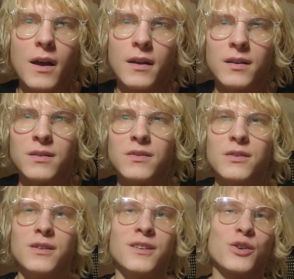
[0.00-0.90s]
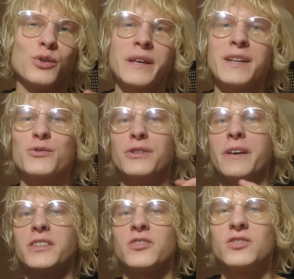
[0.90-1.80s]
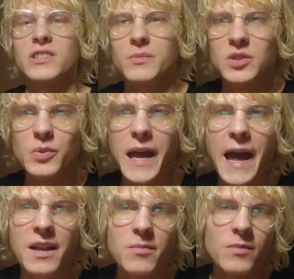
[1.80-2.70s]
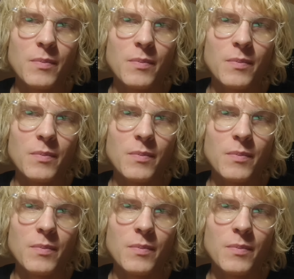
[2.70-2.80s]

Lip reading: and clean relationships we had